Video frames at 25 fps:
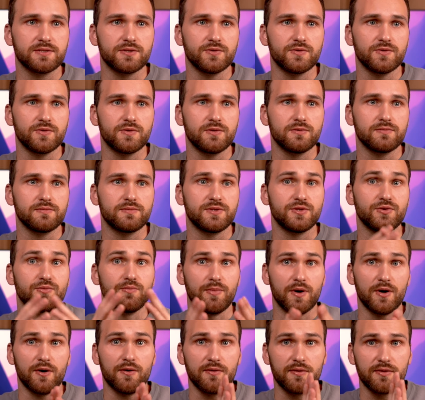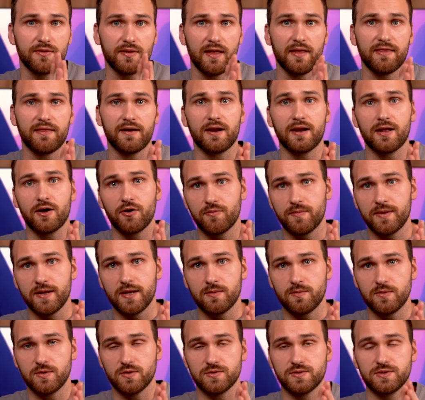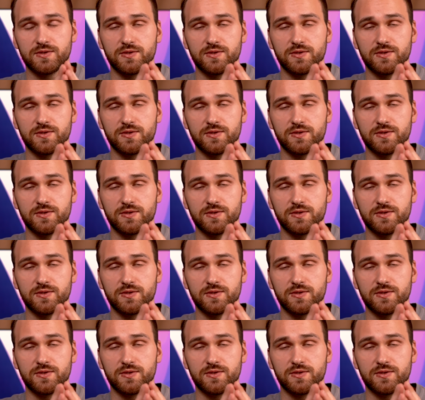to do both. I thought I would be able